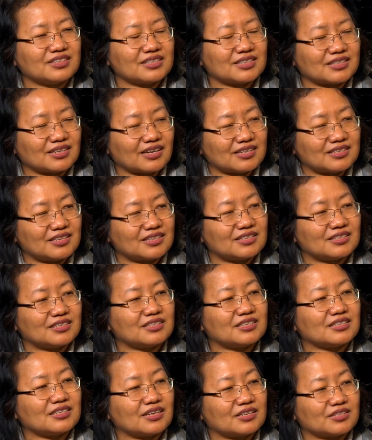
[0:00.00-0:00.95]
his
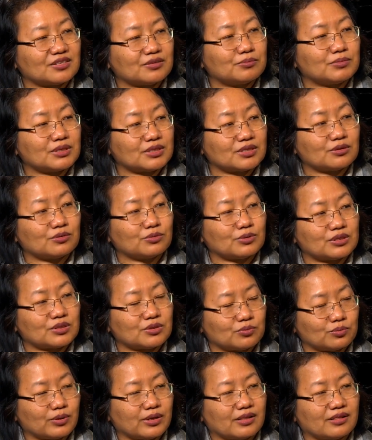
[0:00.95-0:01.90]
identity as a Mizo
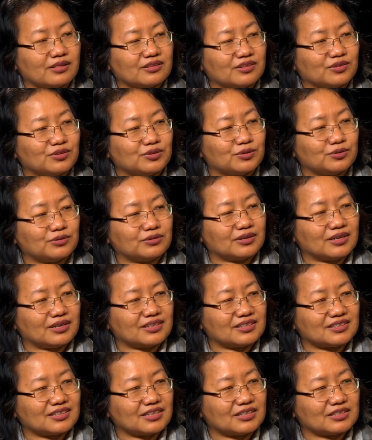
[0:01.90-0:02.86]
as well,
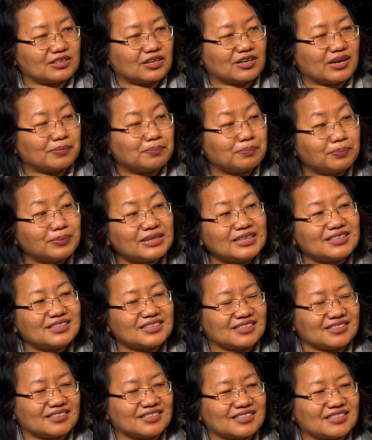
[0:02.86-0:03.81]
It
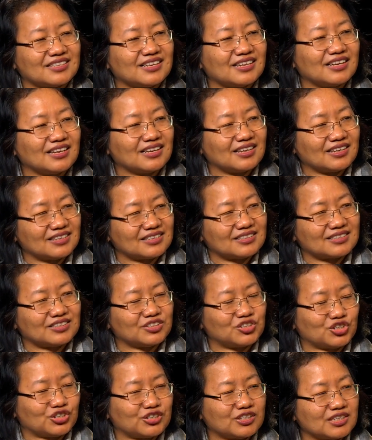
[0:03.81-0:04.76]
completes his
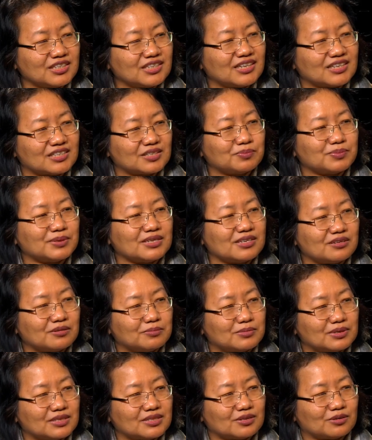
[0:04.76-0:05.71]
journey as being a
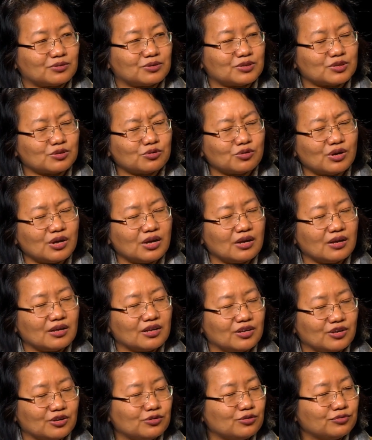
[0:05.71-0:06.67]
Mizo. So,
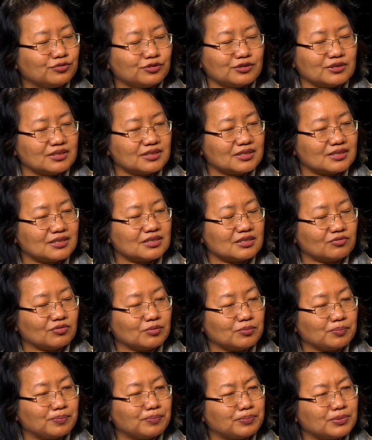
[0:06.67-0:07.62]
for instance, if
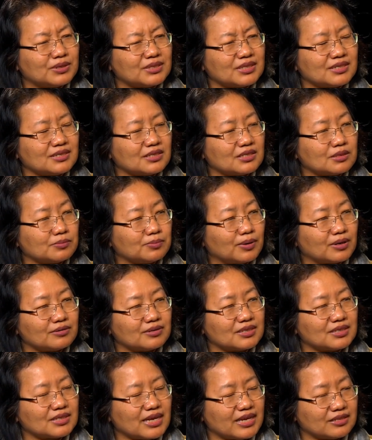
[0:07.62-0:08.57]
a person is
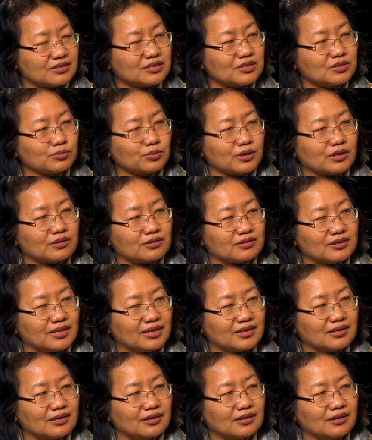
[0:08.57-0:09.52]
buried elsewhere,
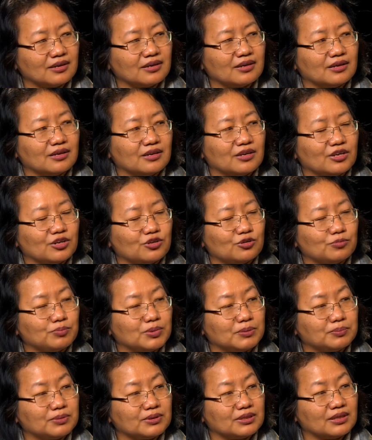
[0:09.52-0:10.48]
then,
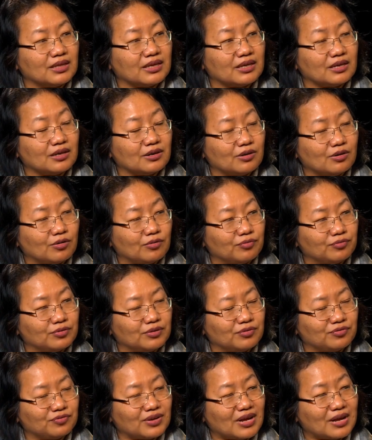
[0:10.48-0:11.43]
people think of
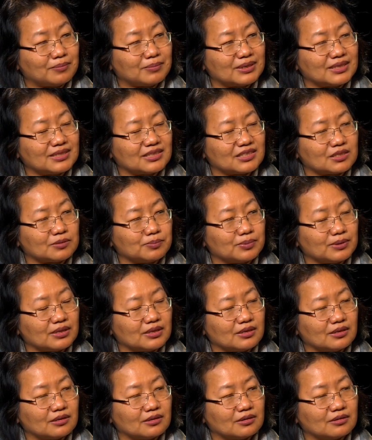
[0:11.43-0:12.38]
the family as
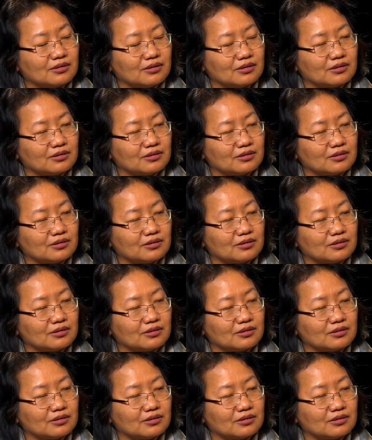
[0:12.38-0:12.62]
being,